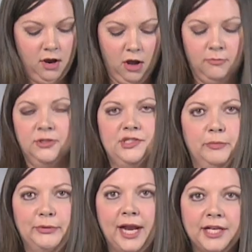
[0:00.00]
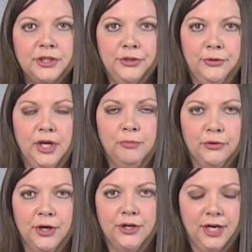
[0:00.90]
almost a brand new
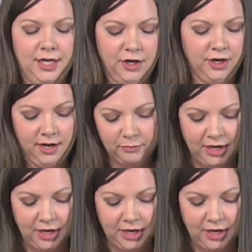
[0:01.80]
embroidery or er,